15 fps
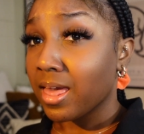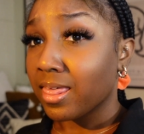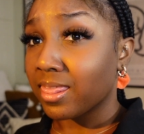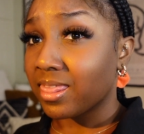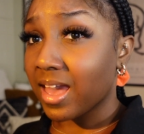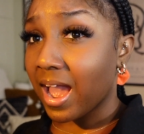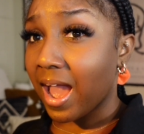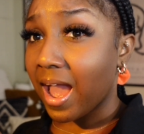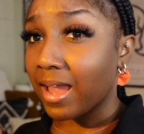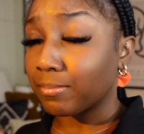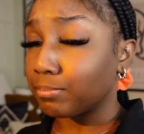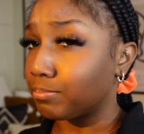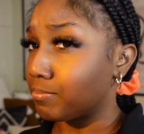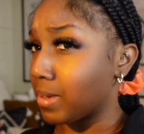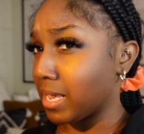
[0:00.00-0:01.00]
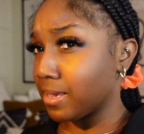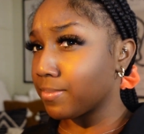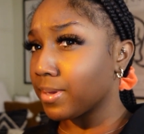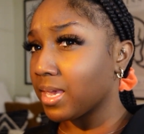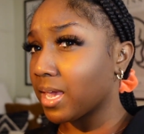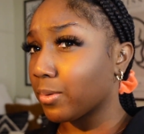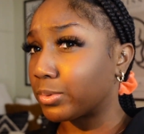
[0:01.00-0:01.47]
that
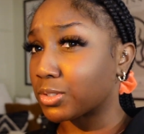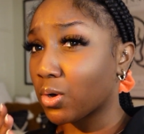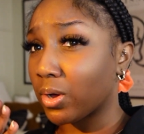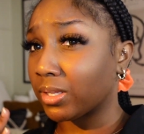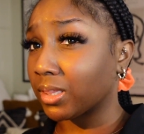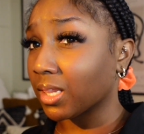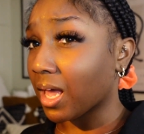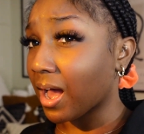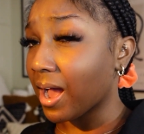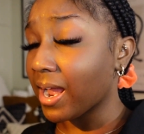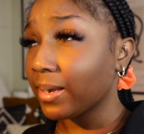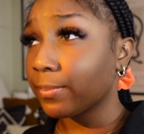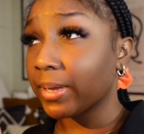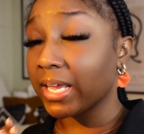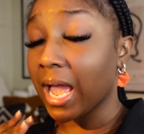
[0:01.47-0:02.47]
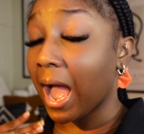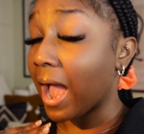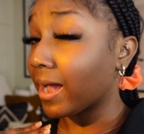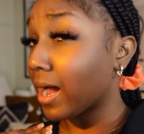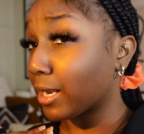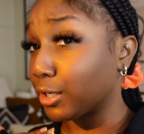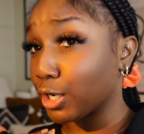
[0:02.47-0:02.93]
maybe it was online, but I
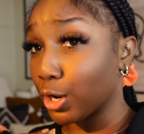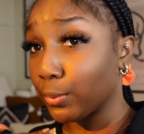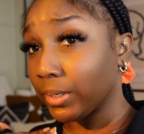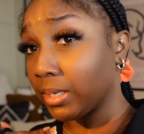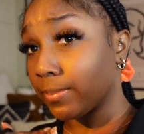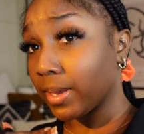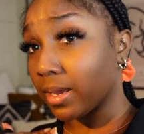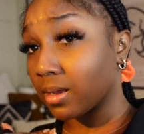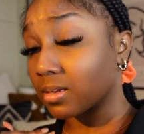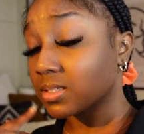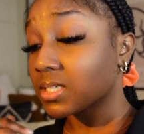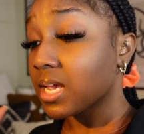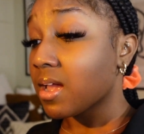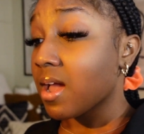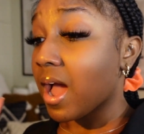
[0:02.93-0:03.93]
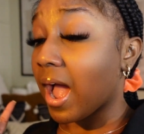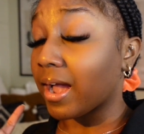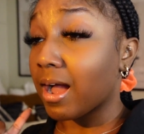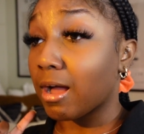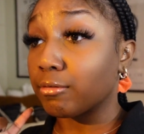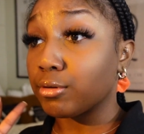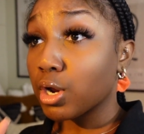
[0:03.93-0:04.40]
got no emails, I
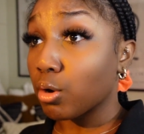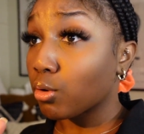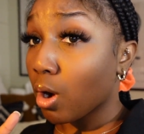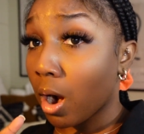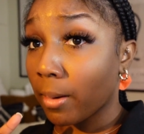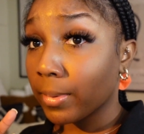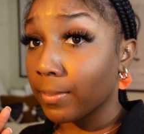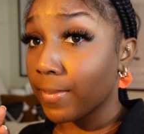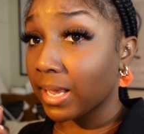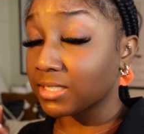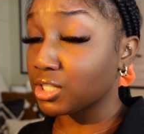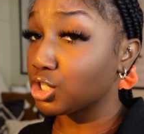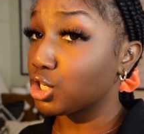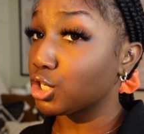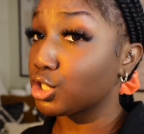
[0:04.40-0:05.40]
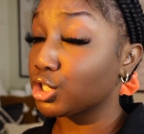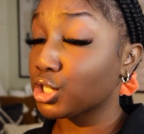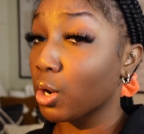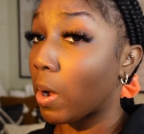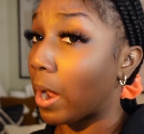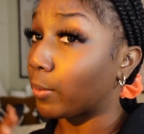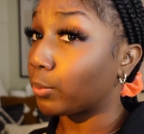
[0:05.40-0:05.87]
got no Carmen messages,
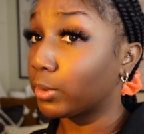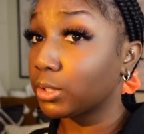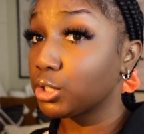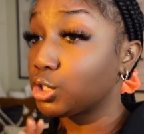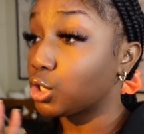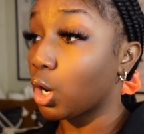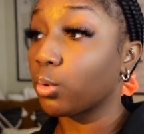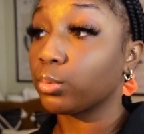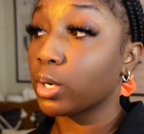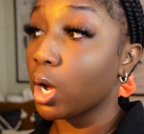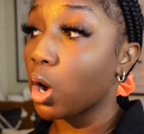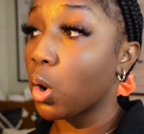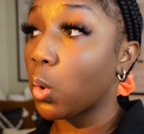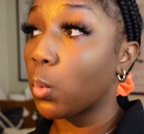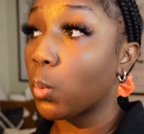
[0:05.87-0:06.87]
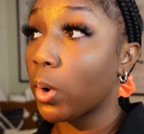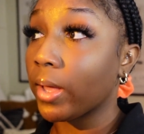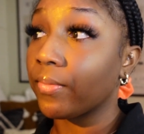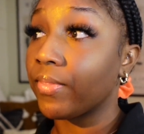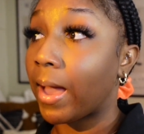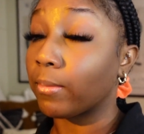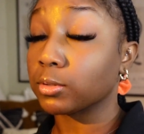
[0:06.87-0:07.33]
so I really don't know
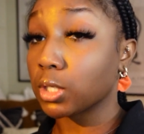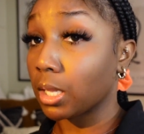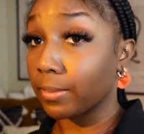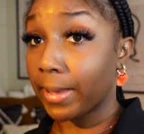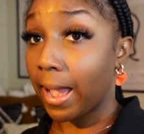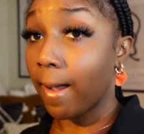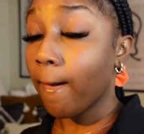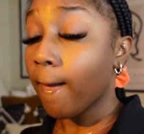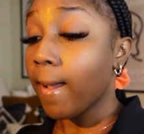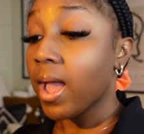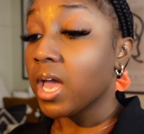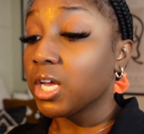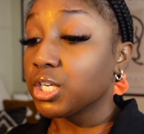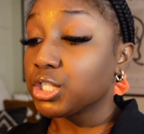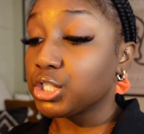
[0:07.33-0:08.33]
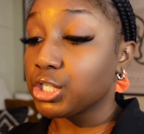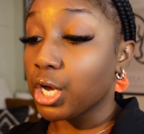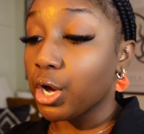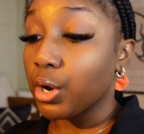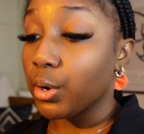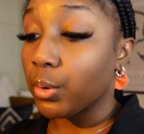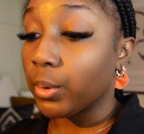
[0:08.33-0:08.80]
what that was all about.
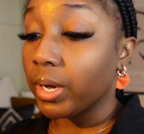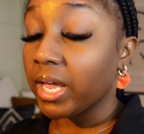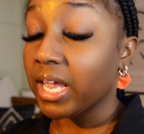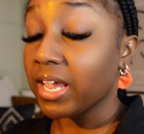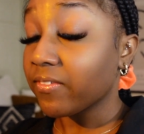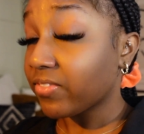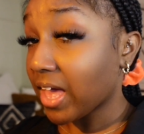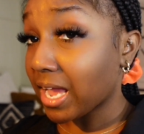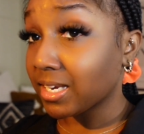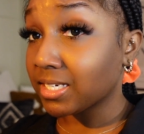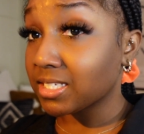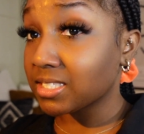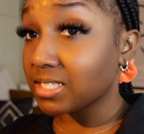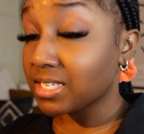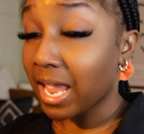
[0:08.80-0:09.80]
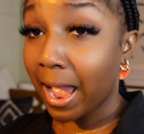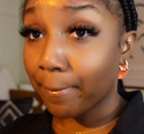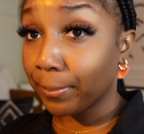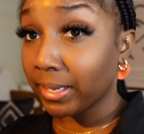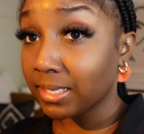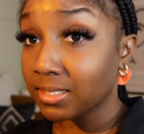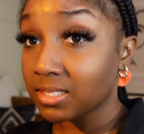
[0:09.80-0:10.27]
So if that
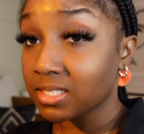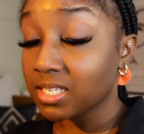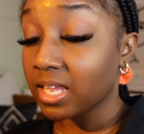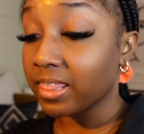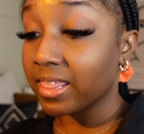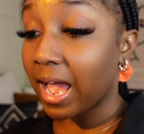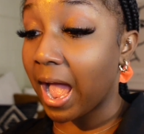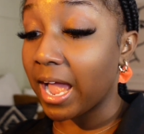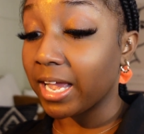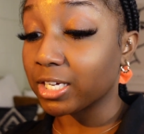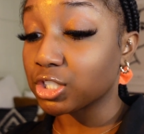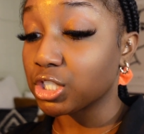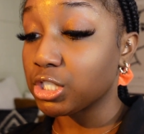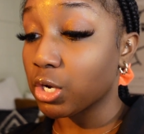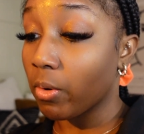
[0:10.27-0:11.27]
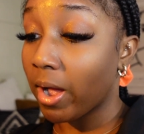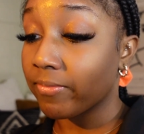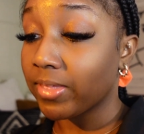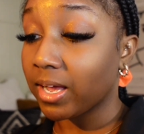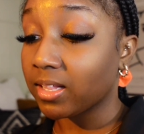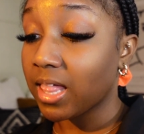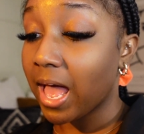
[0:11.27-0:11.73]
happens, that I actually don't have
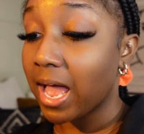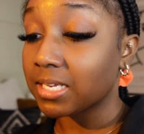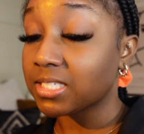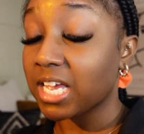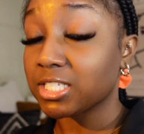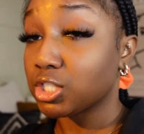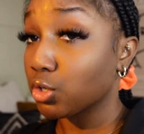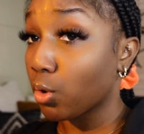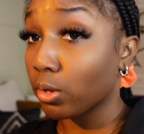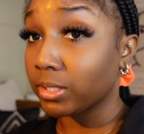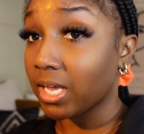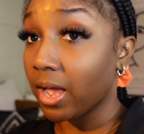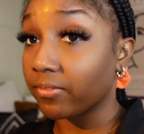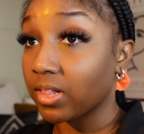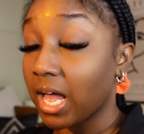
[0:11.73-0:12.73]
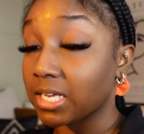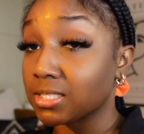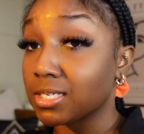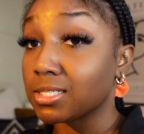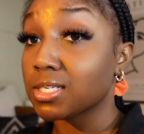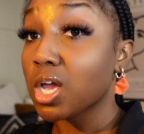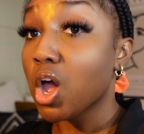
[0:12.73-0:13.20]
that class, I still only have
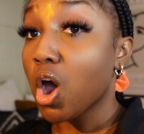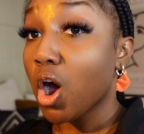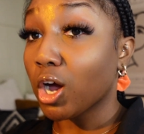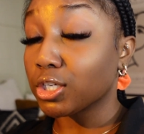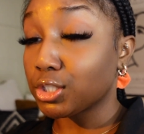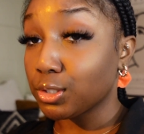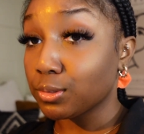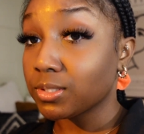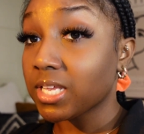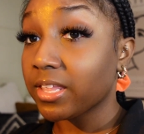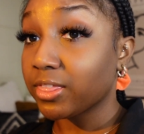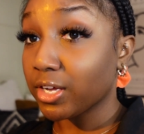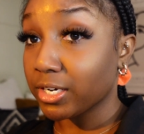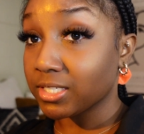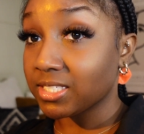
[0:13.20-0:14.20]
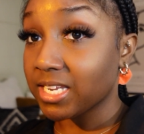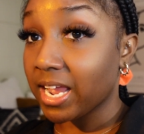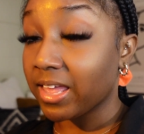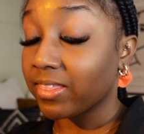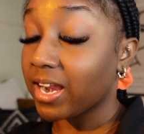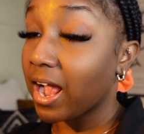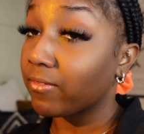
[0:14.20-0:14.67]
classes on Tuesday, Thursday,
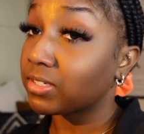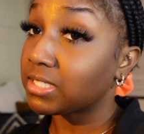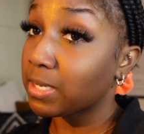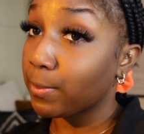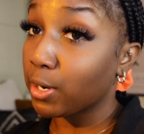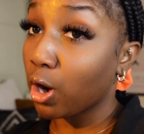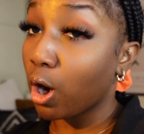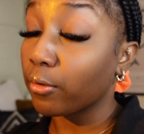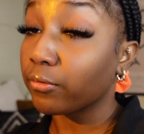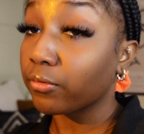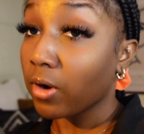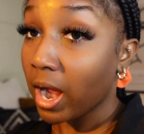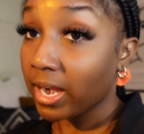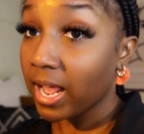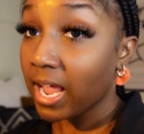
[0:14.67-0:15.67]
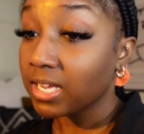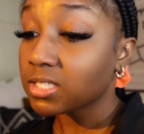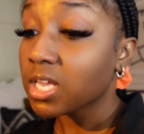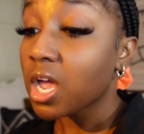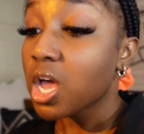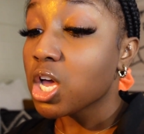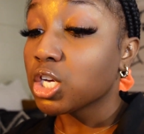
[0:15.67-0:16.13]
and then I have a seminar on Fridays.
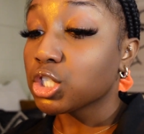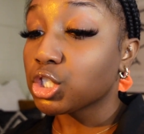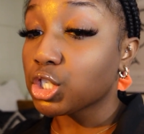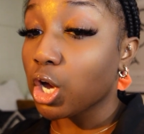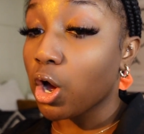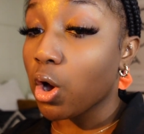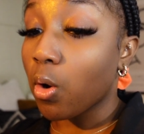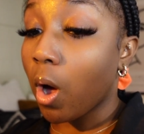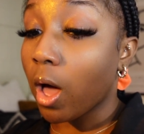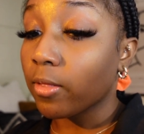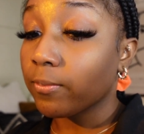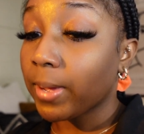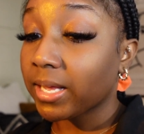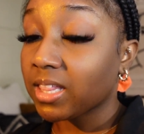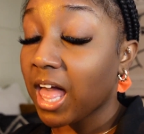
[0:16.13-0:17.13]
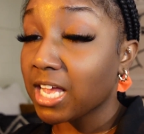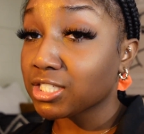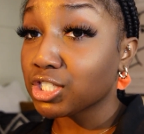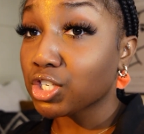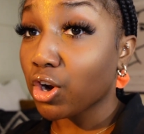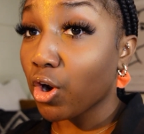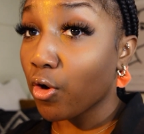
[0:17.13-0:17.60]
So all of my
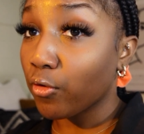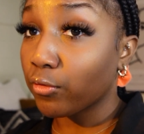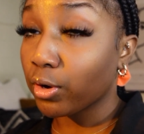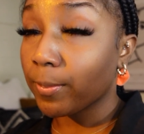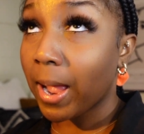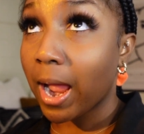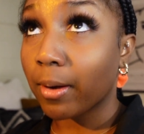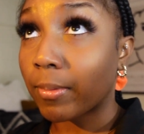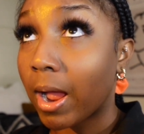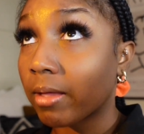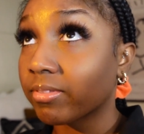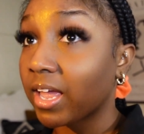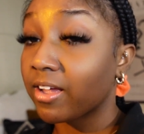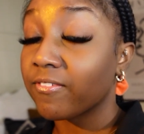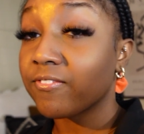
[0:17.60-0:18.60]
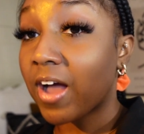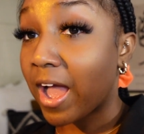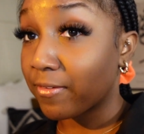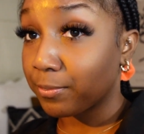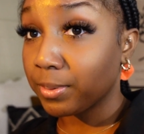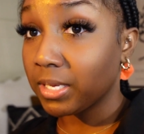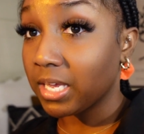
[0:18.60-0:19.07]
classes are over by around like
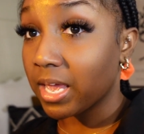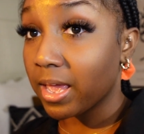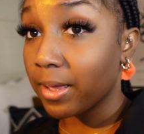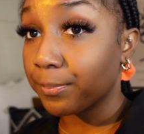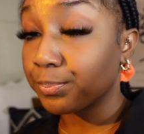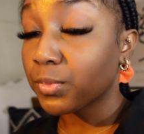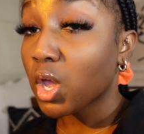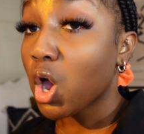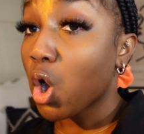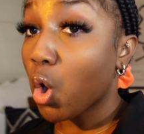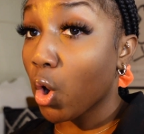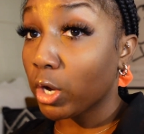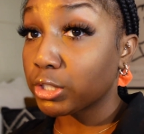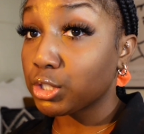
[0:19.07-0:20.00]
5 p.m. on